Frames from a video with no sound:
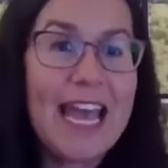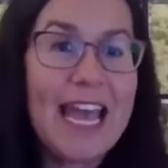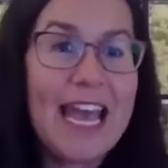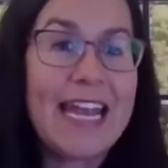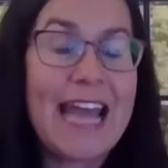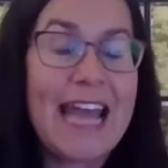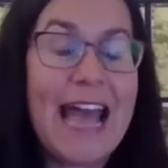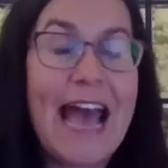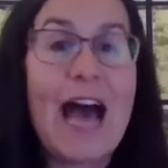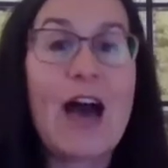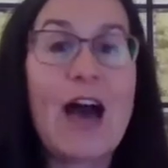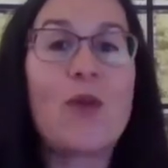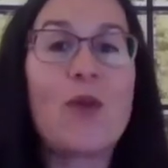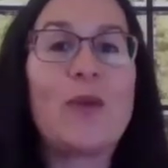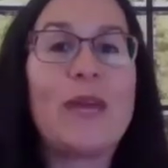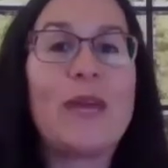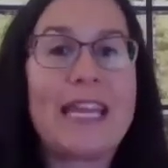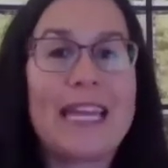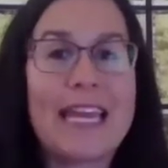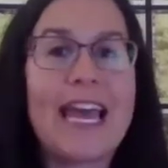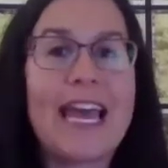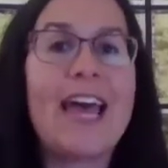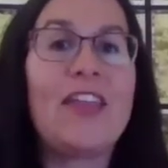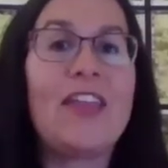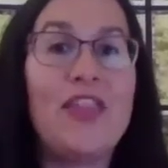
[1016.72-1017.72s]
and how we
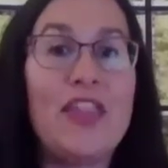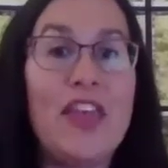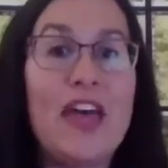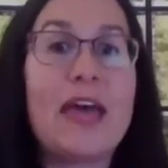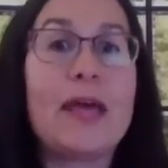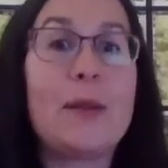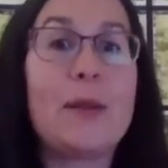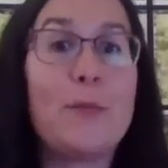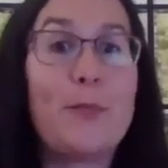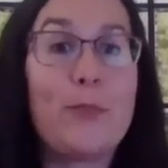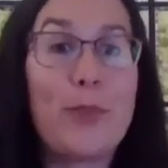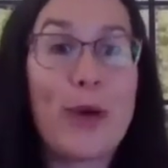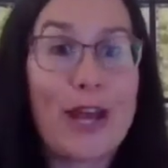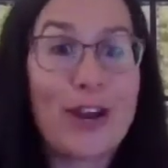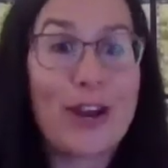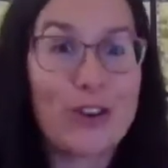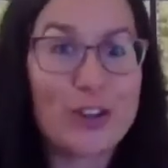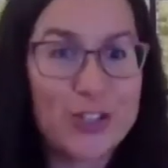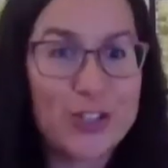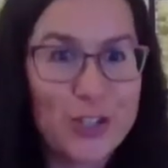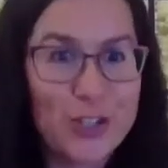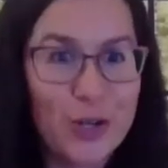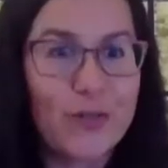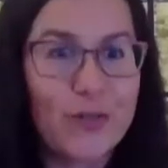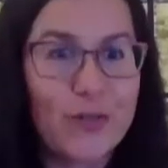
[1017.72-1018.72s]
can then better
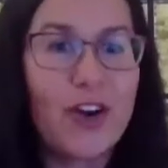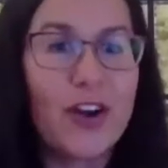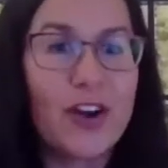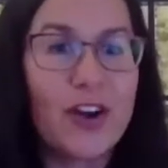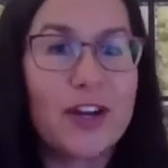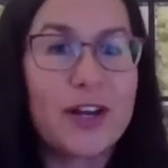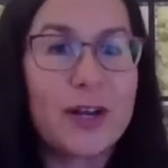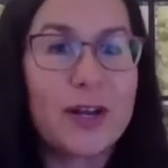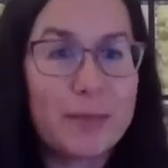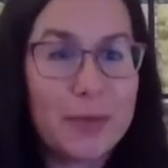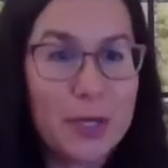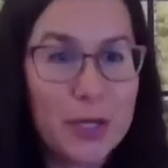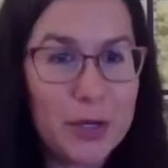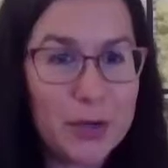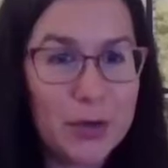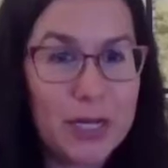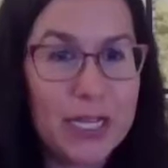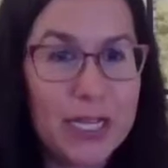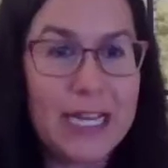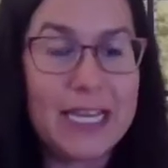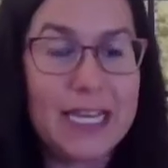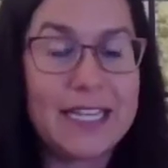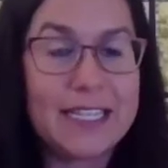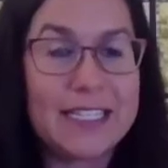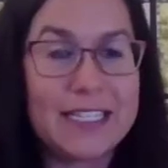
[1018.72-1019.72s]
serve our
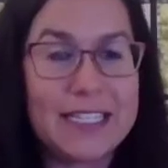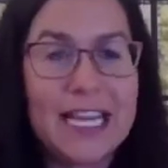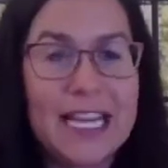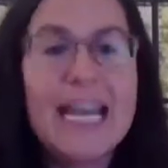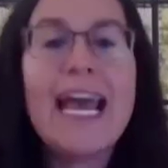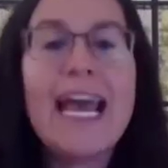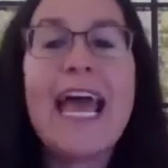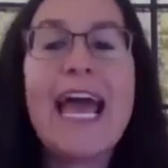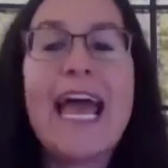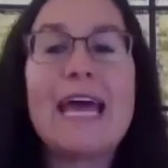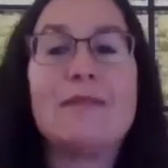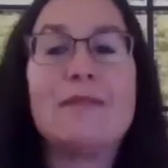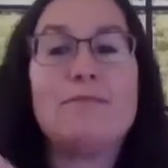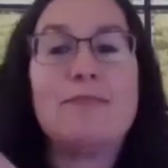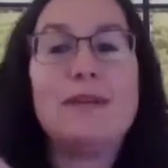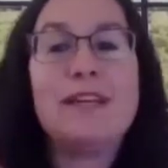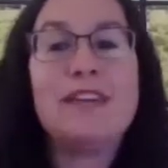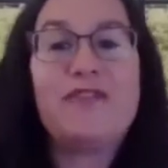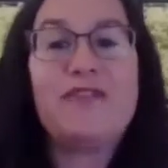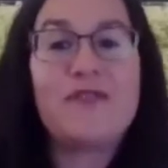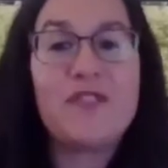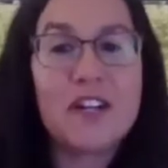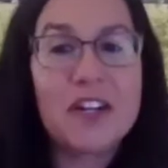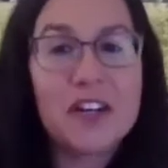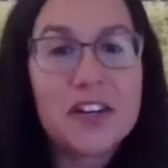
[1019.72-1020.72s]
communities and be
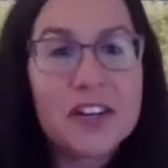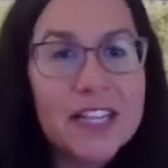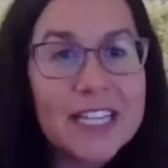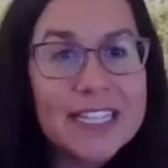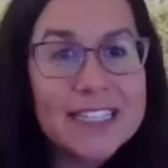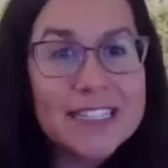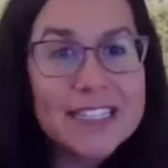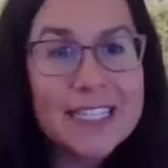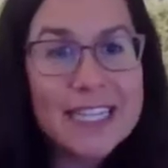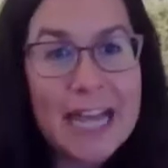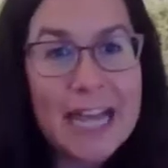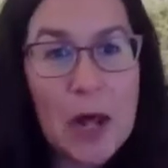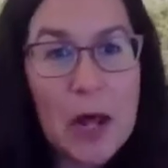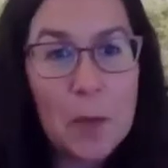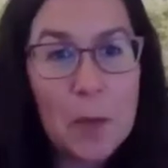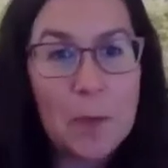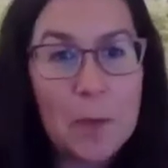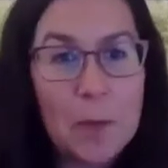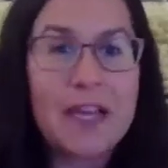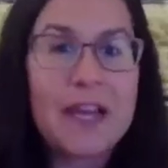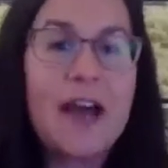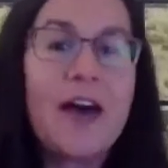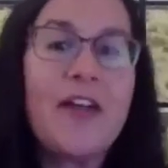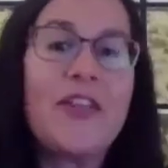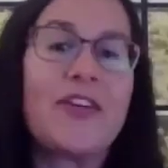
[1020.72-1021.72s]
fearless in
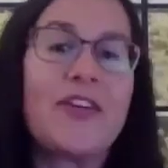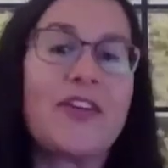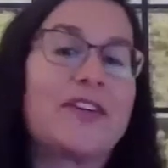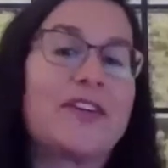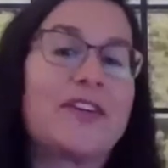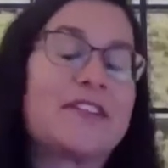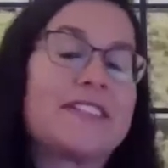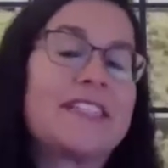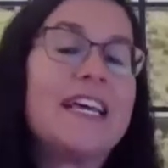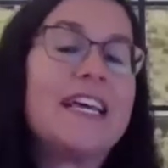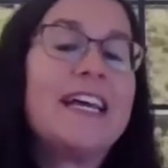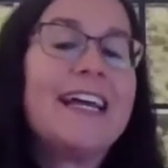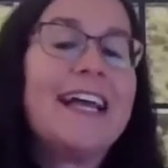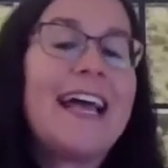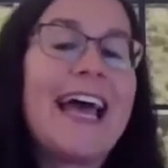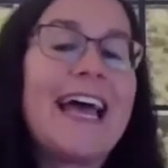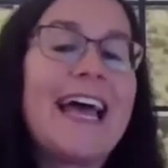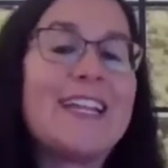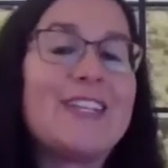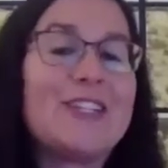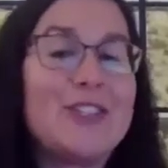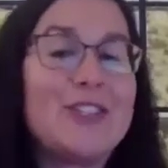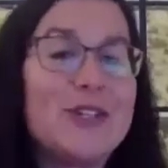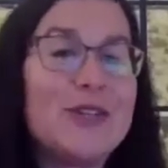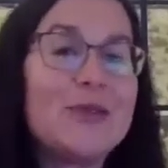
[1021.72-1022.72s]
helping others
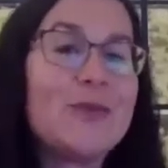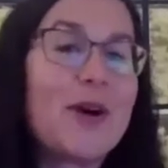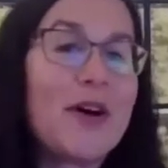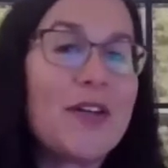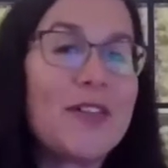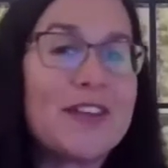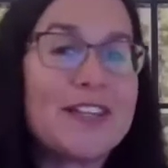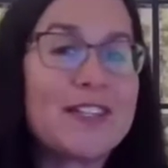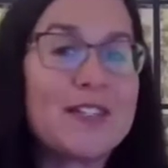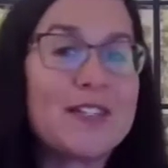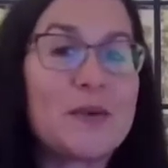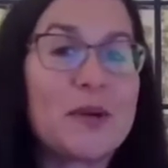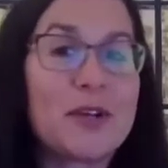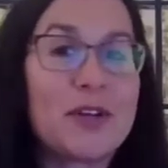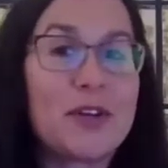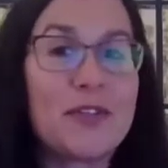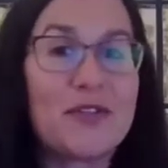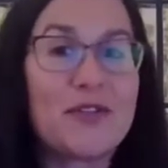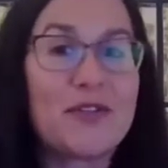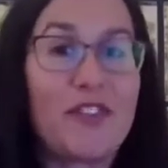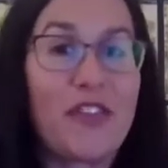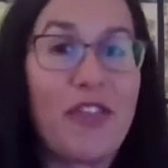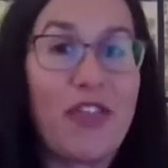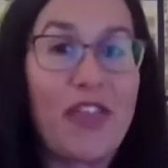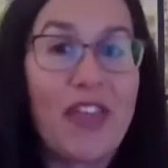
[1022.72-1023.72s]
and do all these
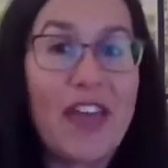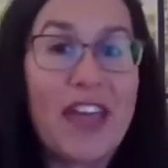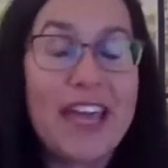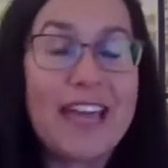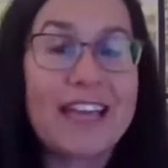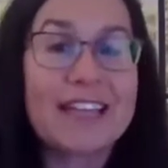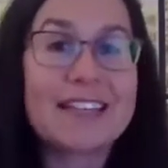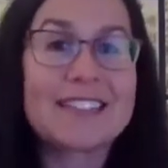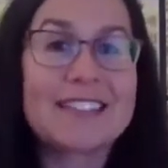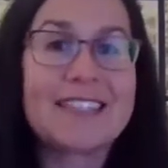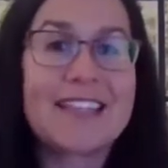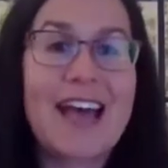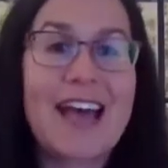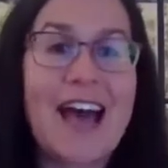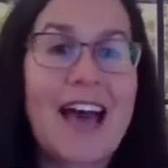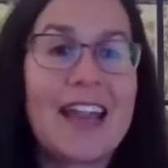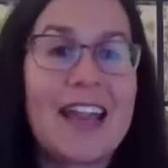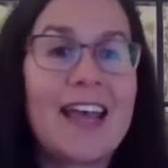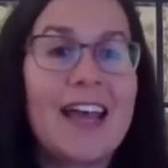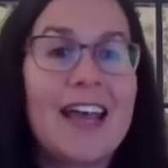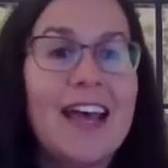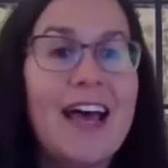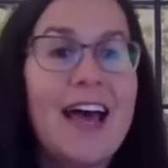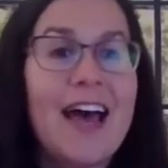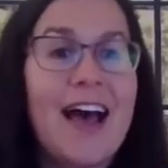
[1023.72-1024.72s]
wonderful things that
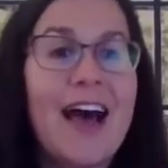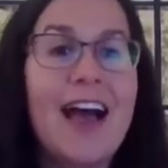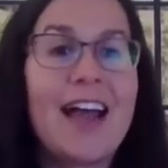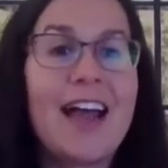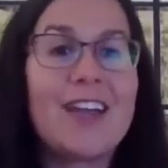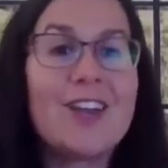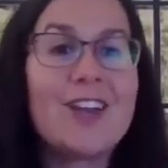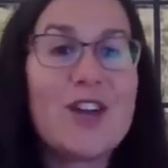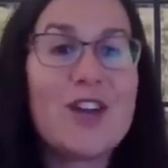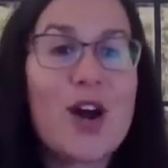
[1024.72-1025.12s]
I